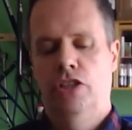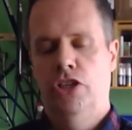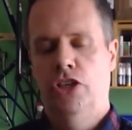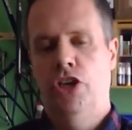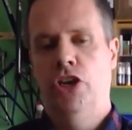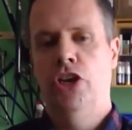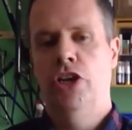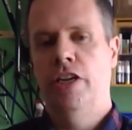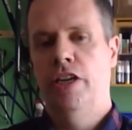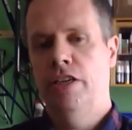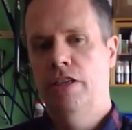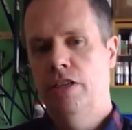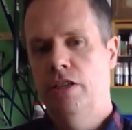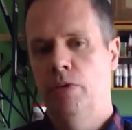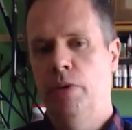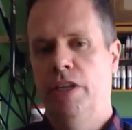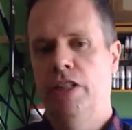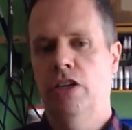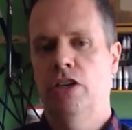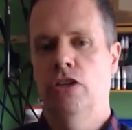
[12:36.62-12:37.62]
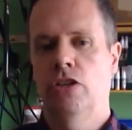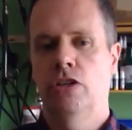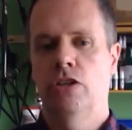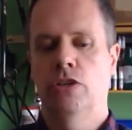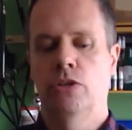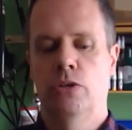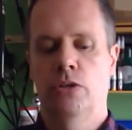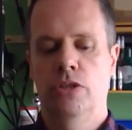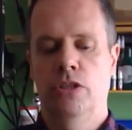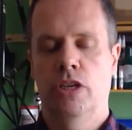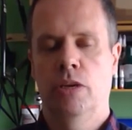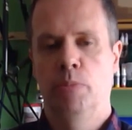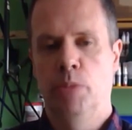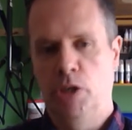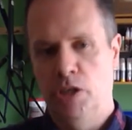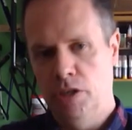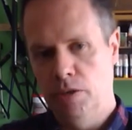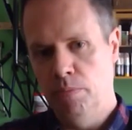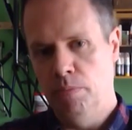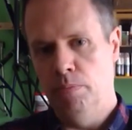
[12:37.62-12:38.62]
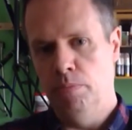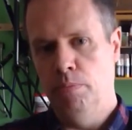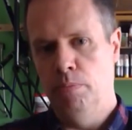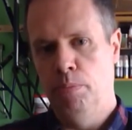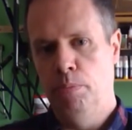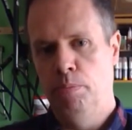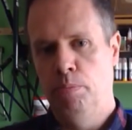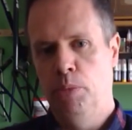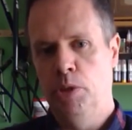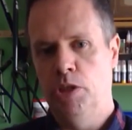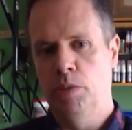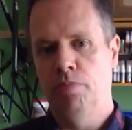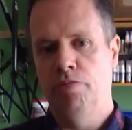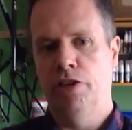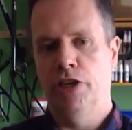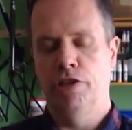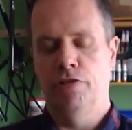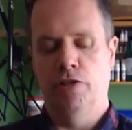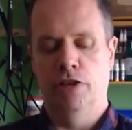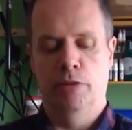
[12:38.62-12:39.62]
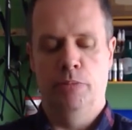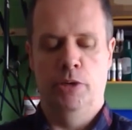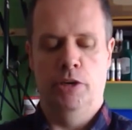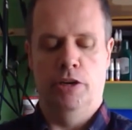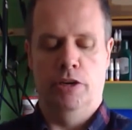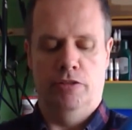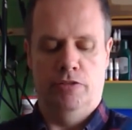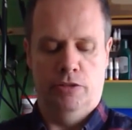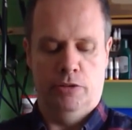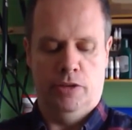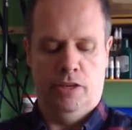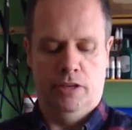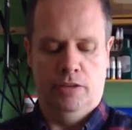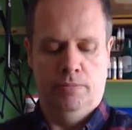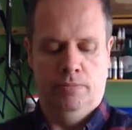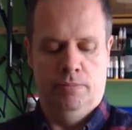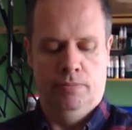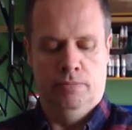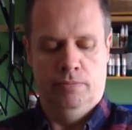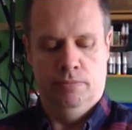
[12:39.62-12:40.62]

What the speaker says: turn it the way the cut goes, but put some pressure on it to pull it off as well.